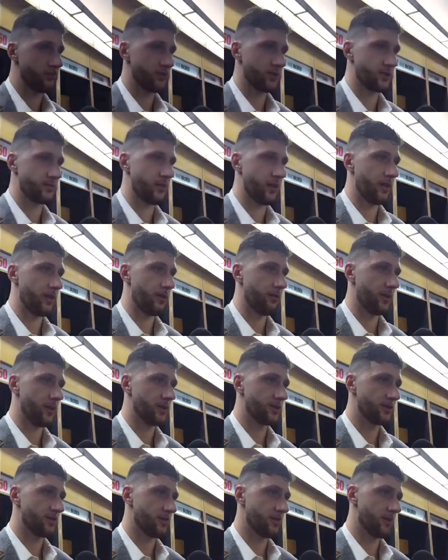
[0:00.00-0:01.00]
trust my
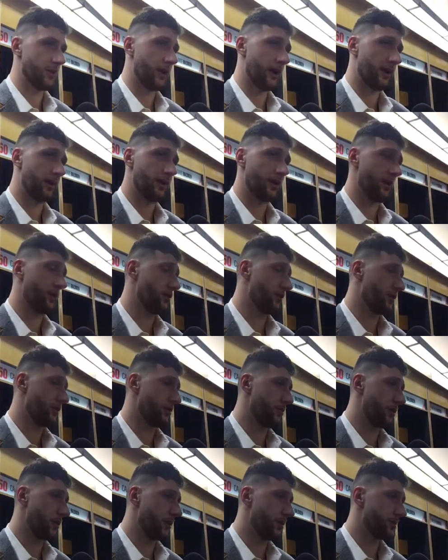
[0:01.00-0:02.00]
teammates like they do
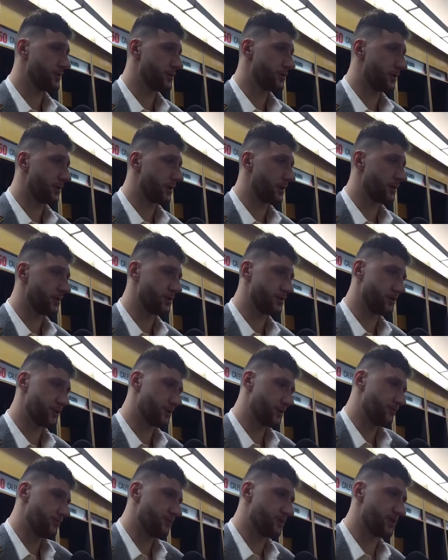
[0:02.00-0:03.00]
to me. So I need to
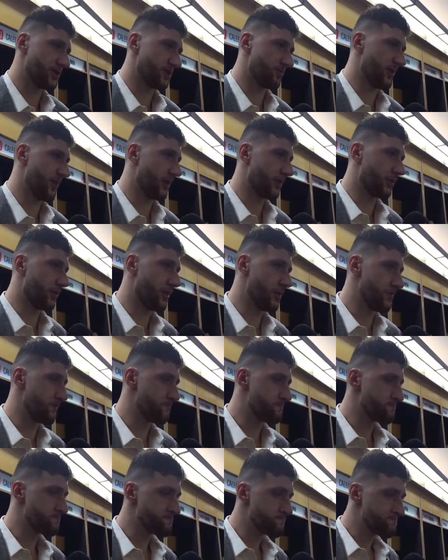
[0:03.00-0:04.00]
just trust back to them.